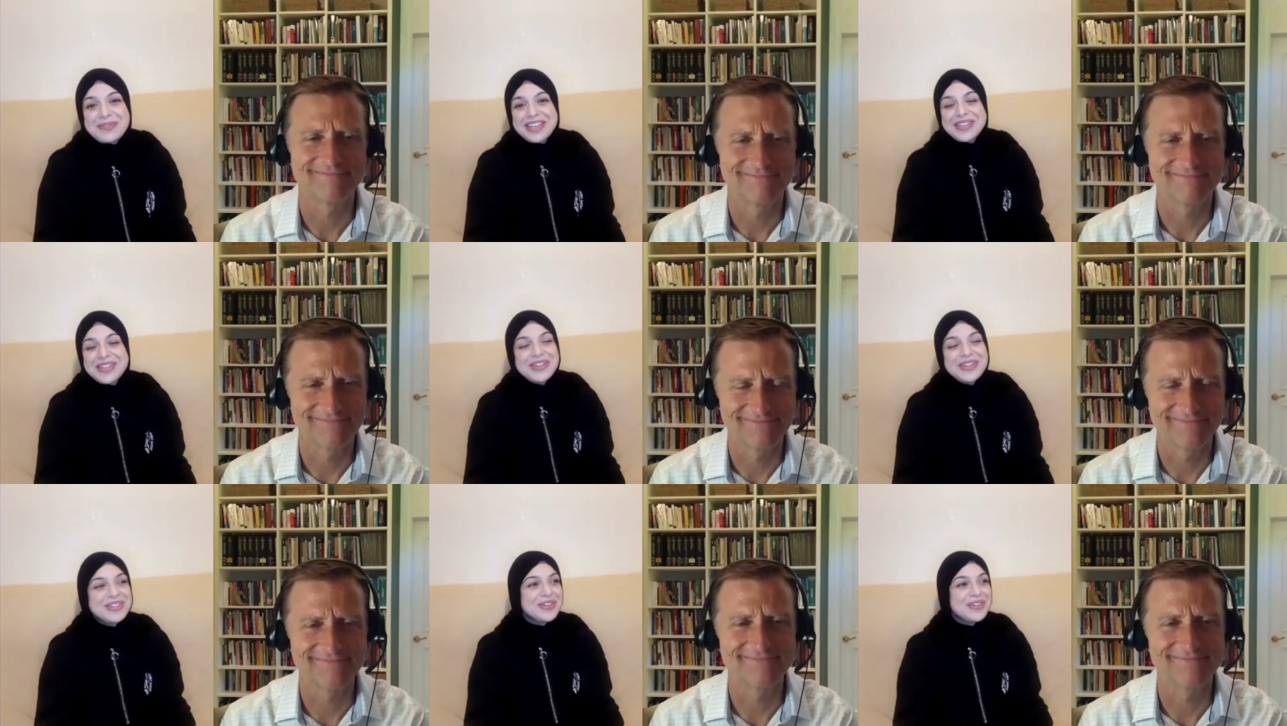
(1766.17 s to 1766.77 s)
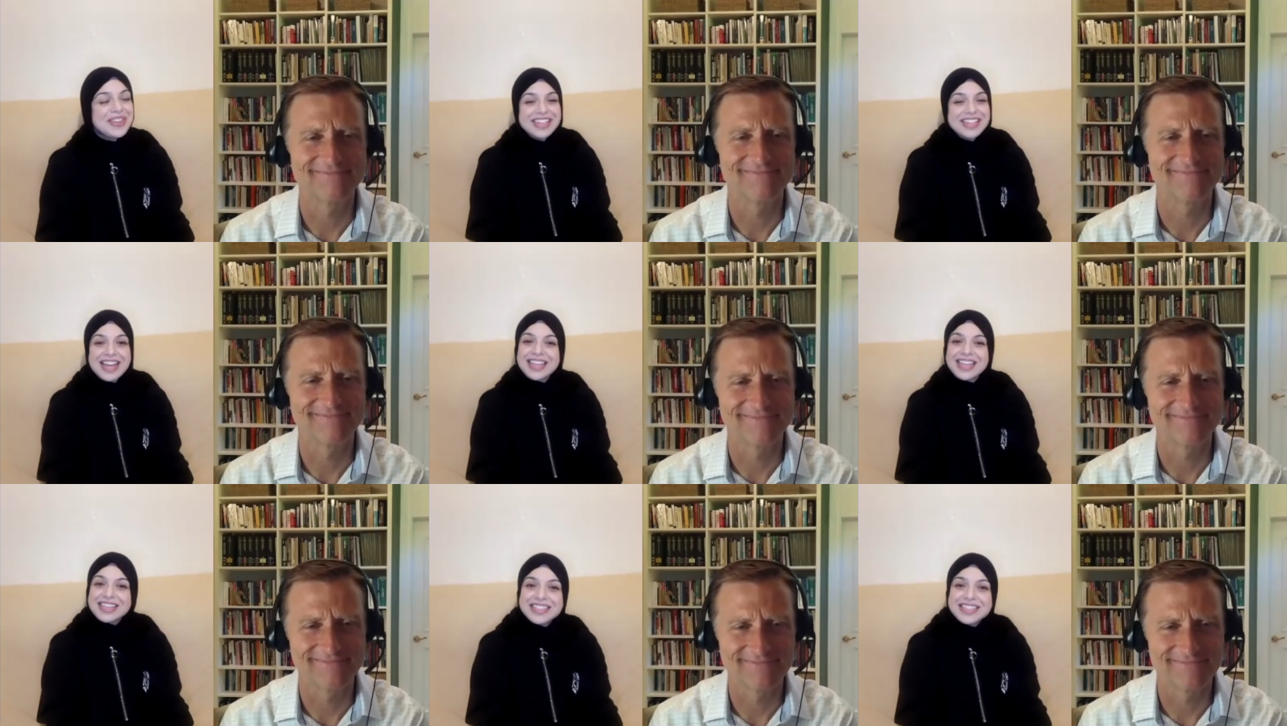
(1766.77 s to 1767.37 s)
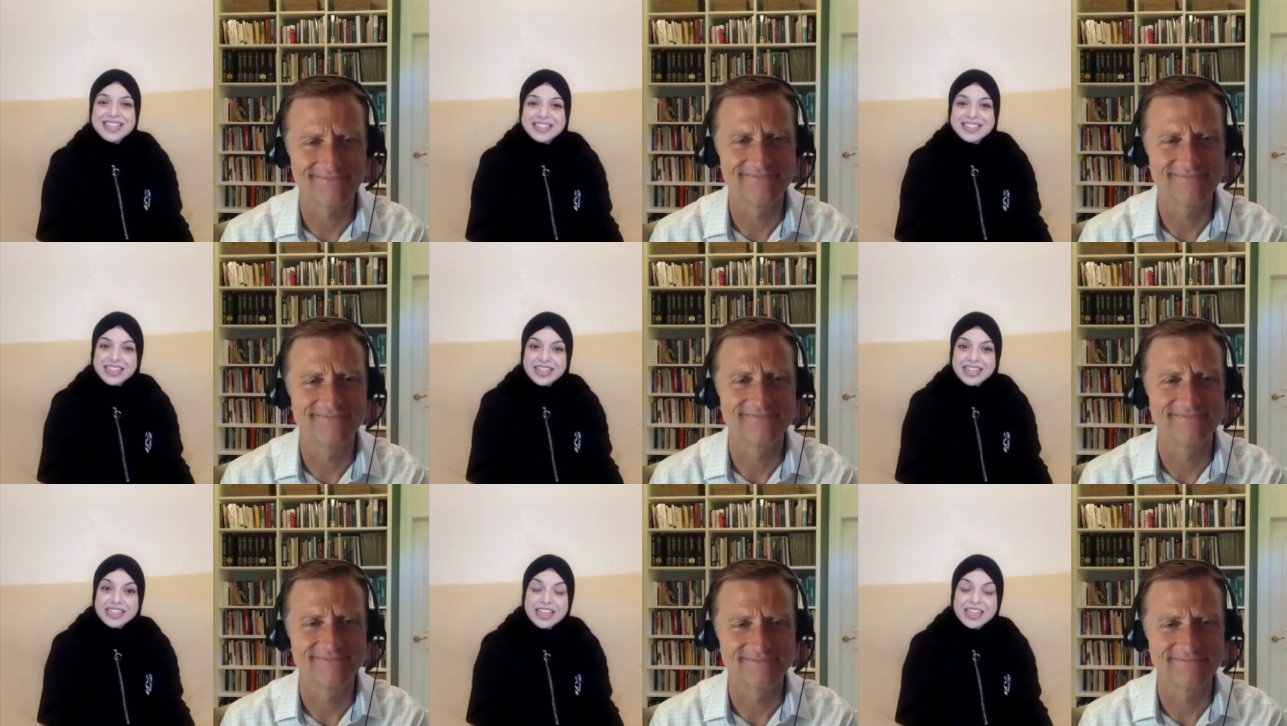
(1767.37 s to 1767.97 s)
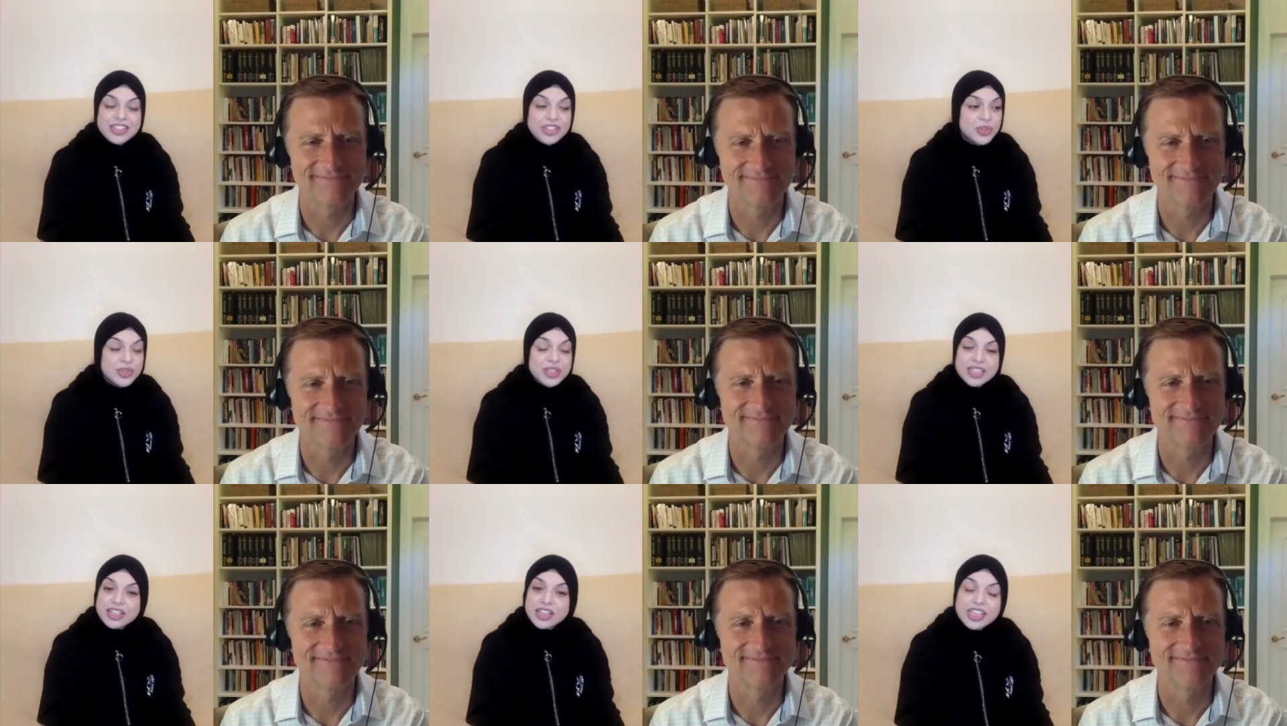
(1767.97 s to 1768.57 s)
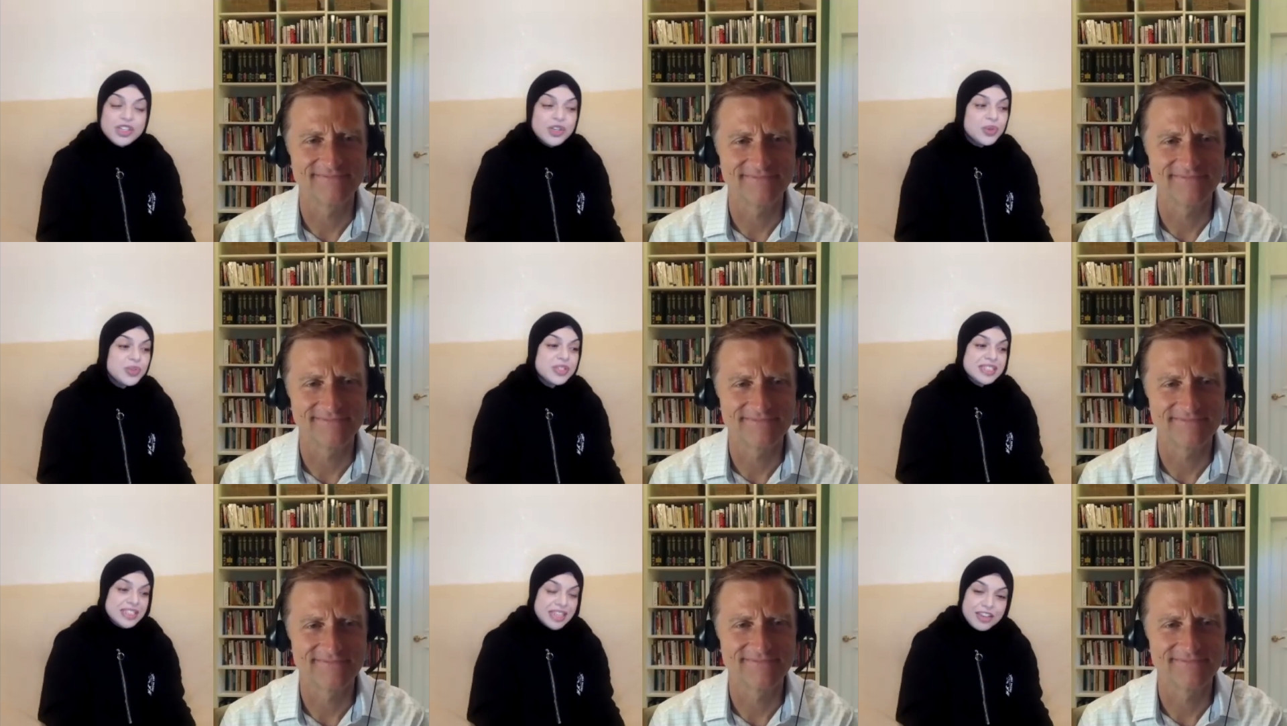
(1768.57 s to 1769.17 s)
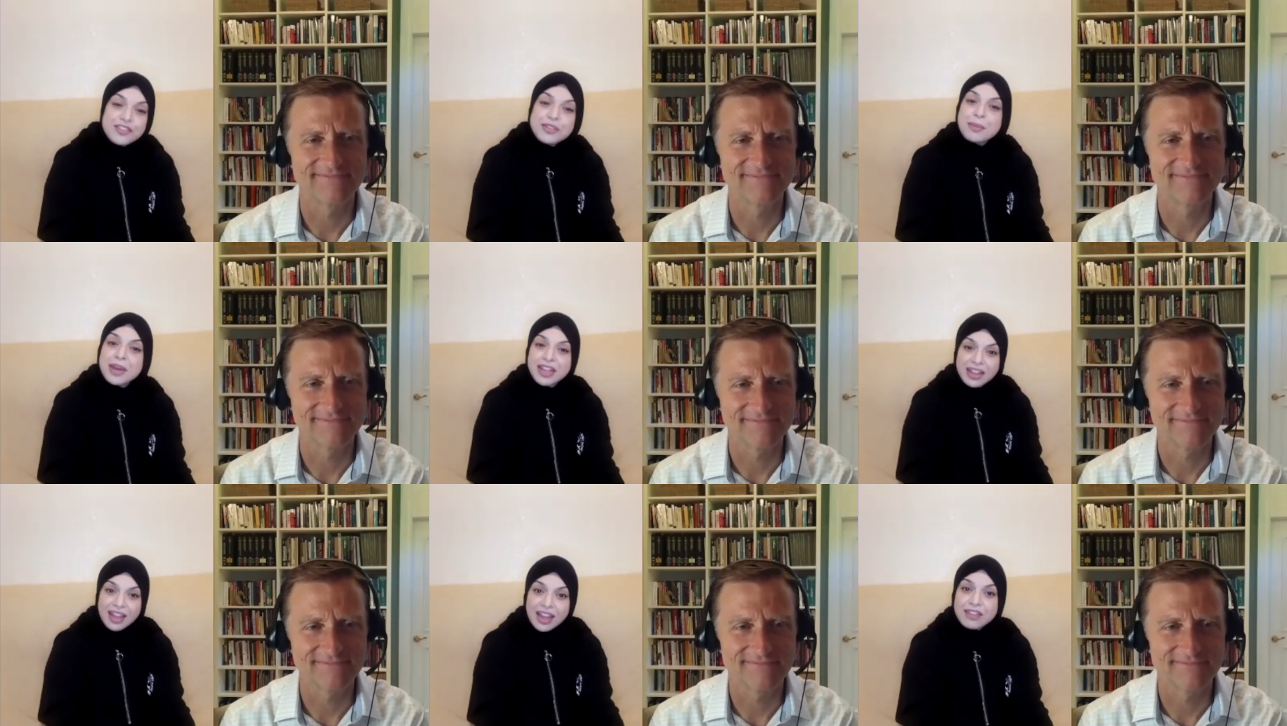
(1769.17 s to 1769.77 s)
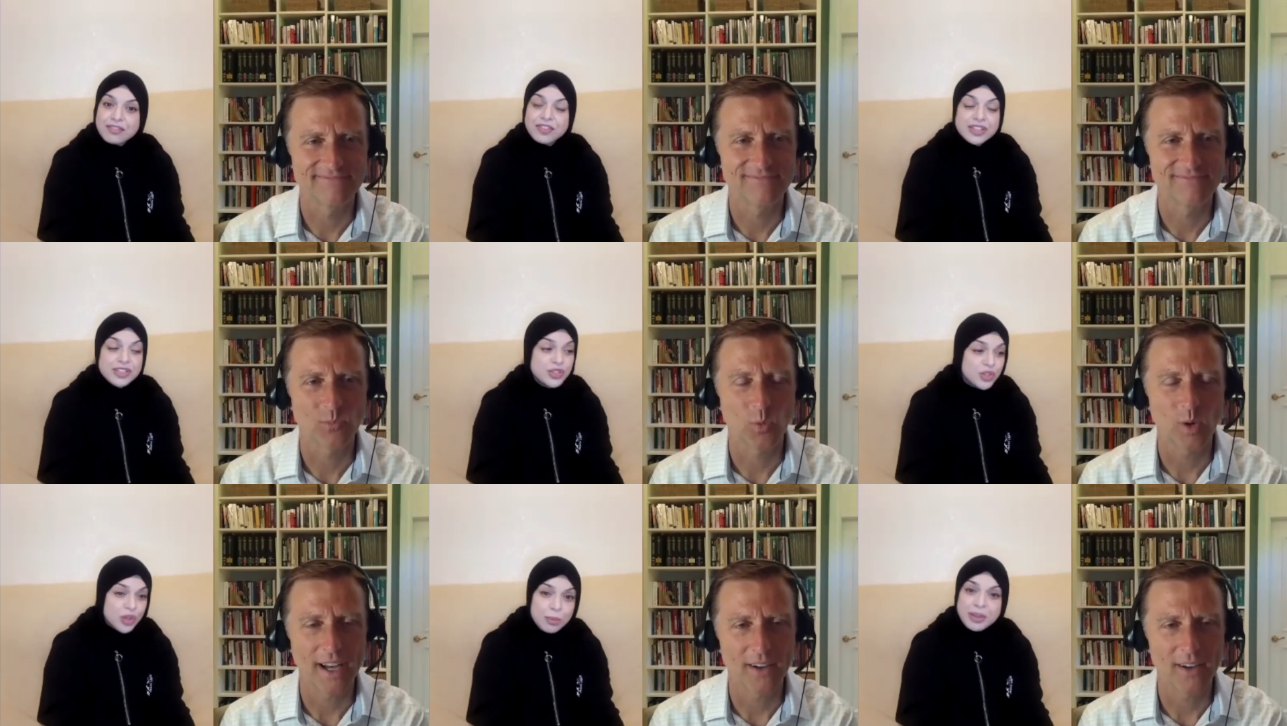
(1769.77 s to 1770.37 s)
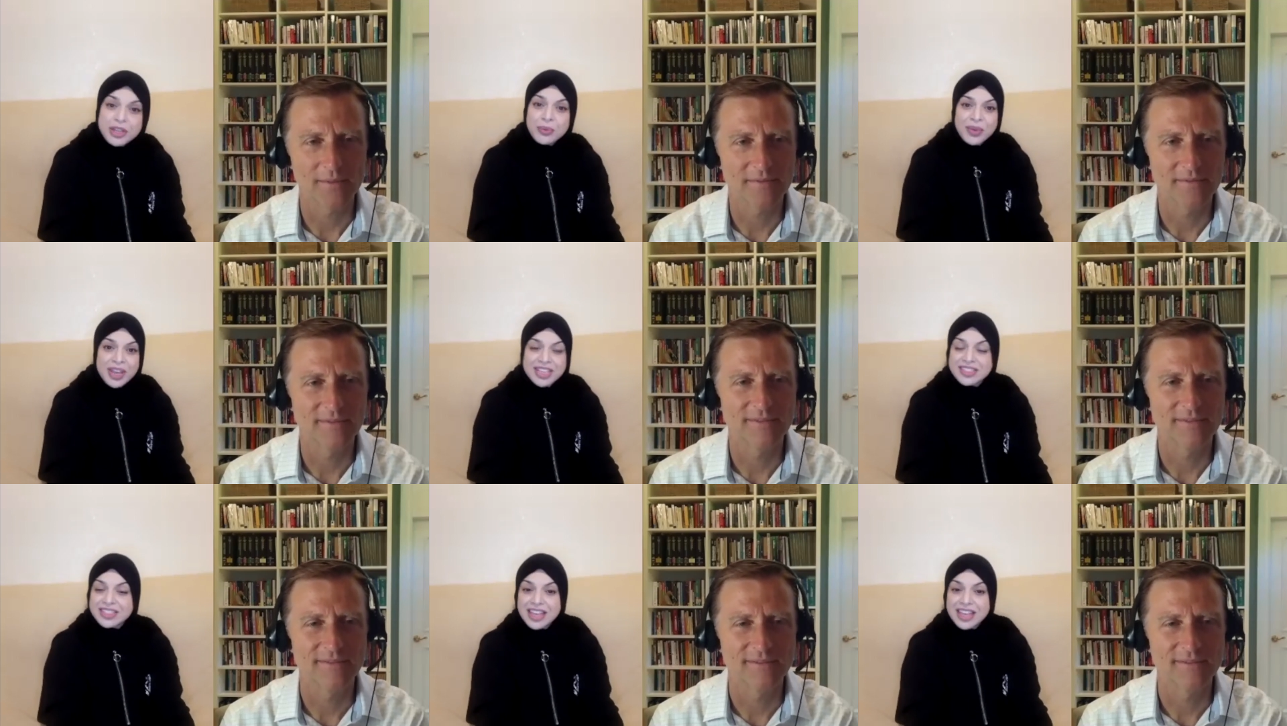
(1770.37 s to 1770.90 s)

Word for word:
Speaker 1: You don't know that I exist, and yet you saved my life in so many ways.